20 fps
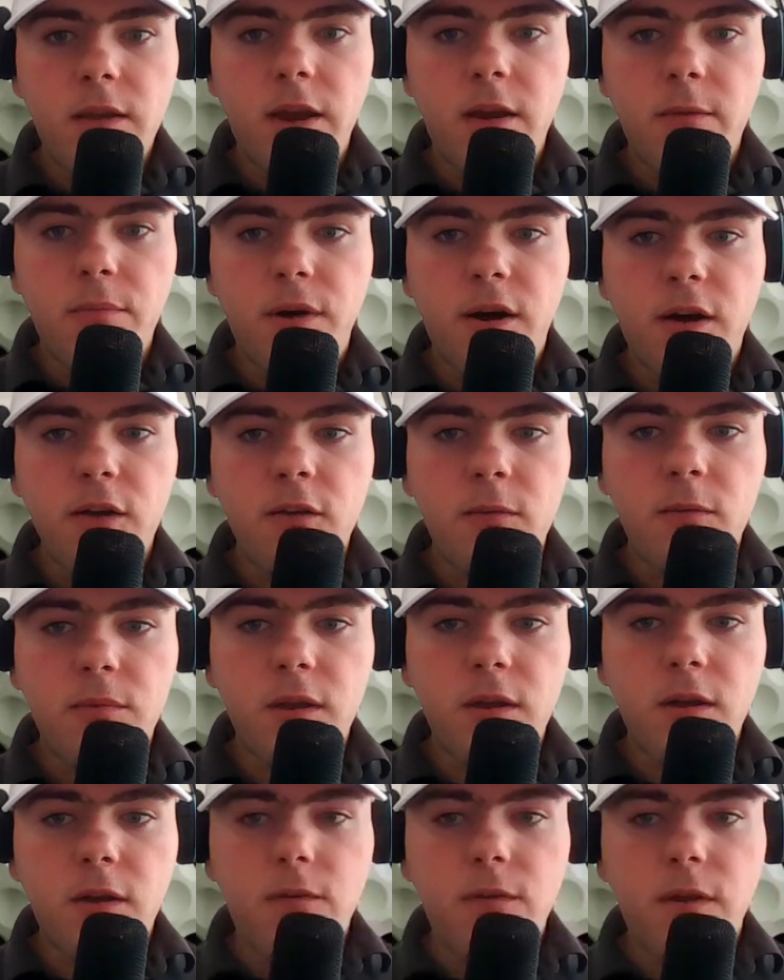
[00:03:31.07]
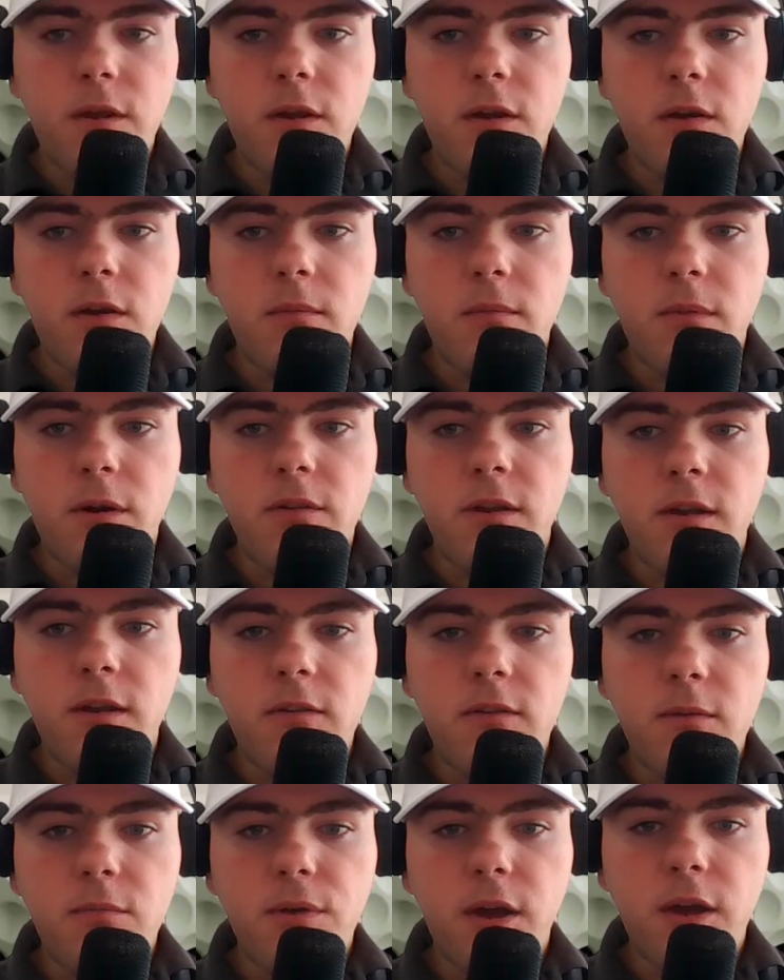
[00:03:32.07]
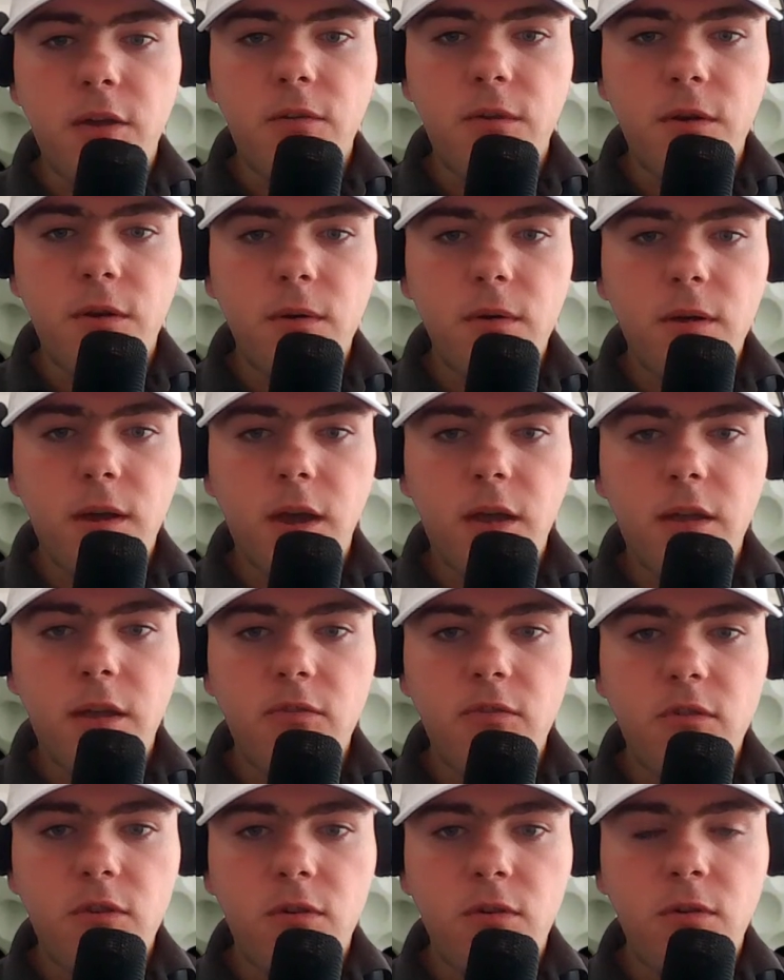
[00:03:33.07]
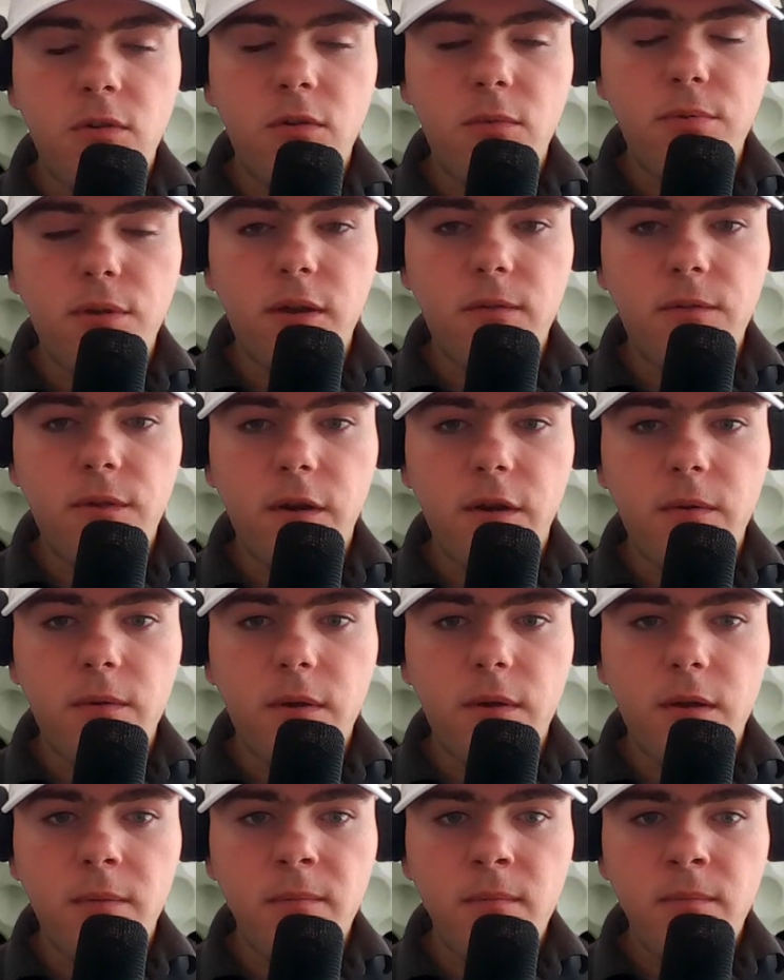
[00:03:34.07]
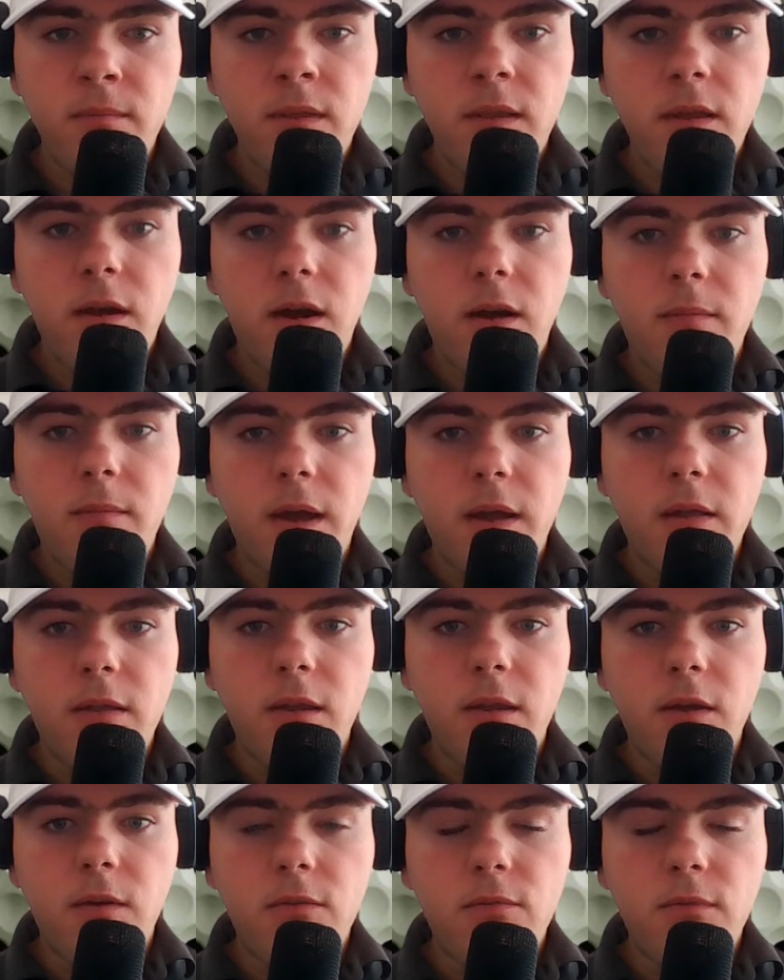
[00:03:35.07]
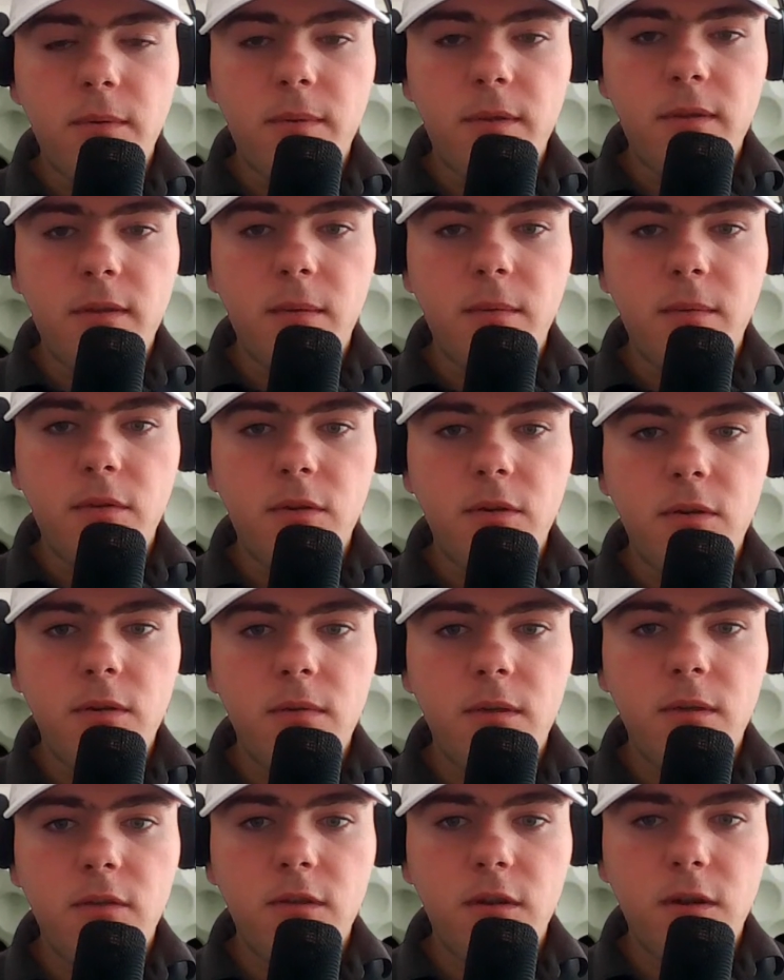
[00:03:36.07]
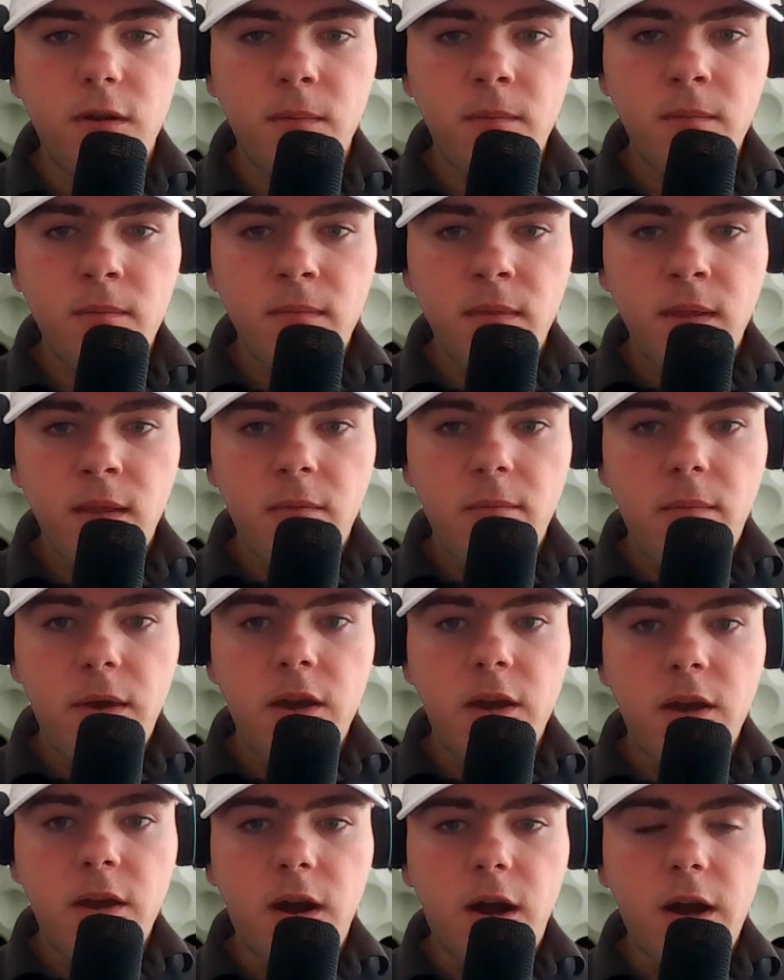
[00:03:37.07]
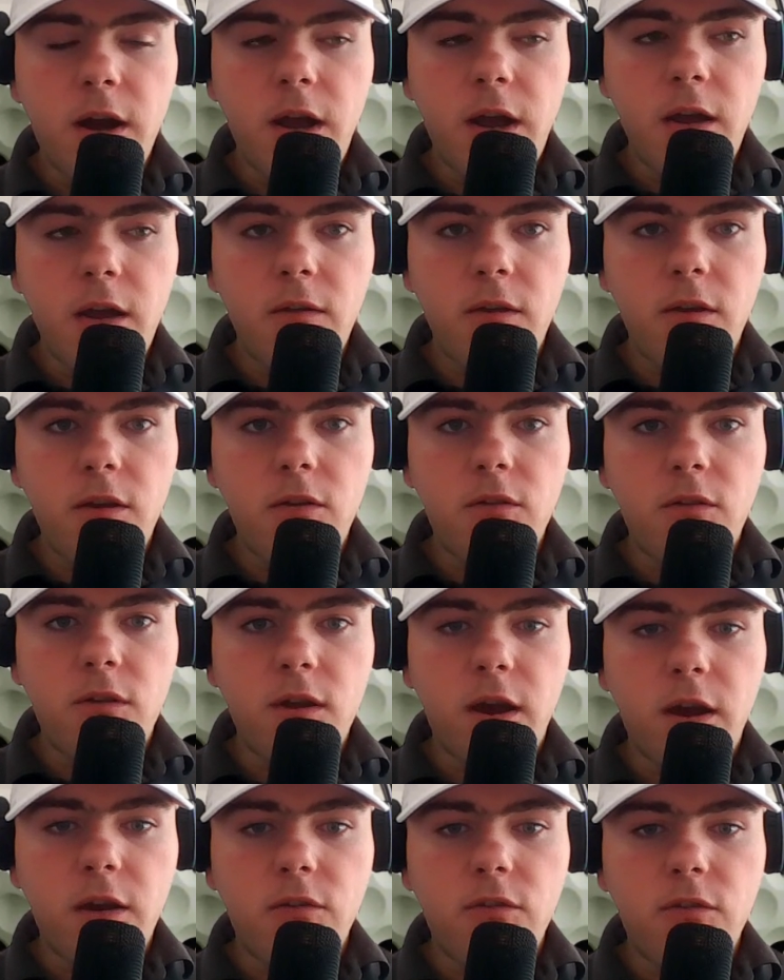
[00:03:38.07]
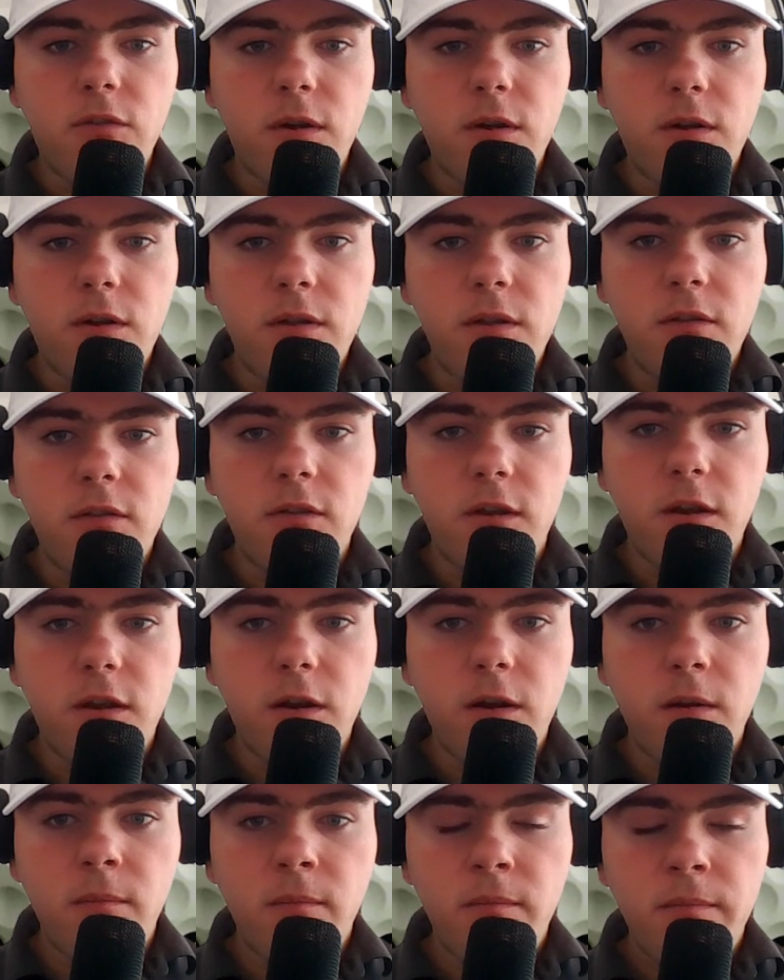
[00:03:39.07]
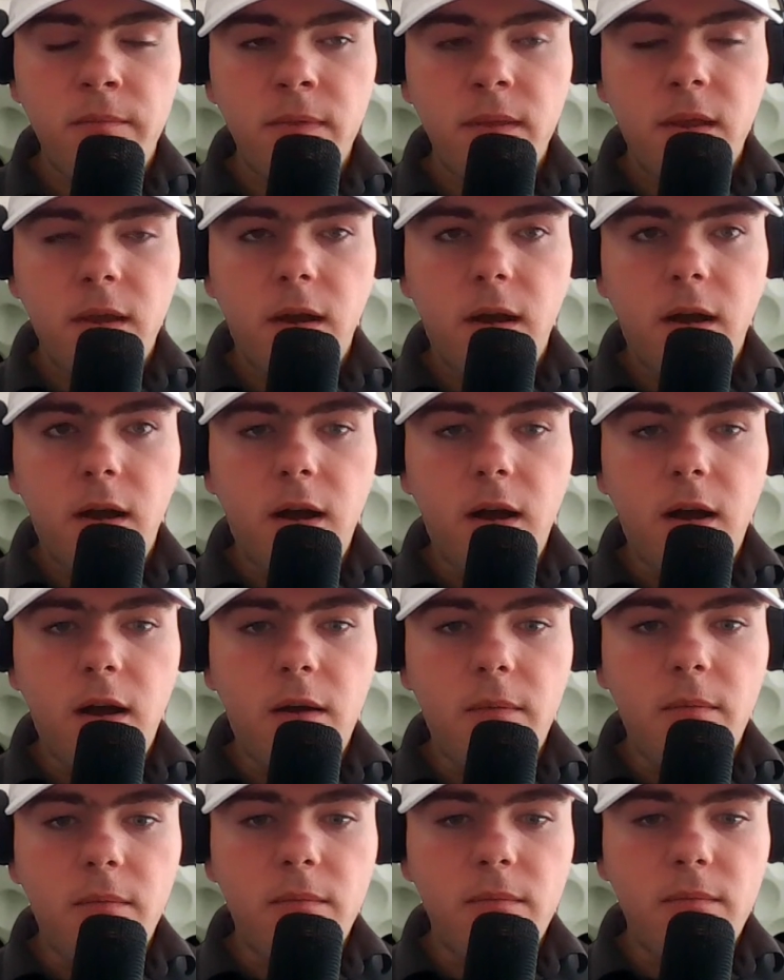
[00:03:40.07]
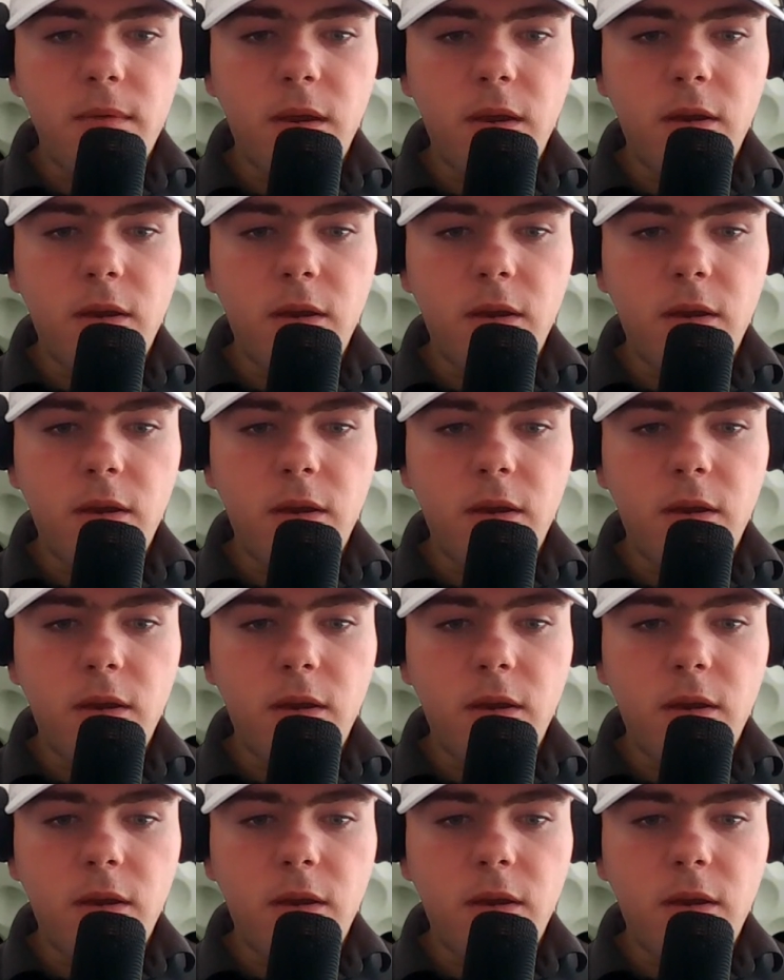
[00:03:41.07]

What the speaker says: lineup possibly of Martin Sampedro, Kelly Zhu, who played very well at the U.S. Women's Amateur this year. Meja Gane, she kind of struggled this year. And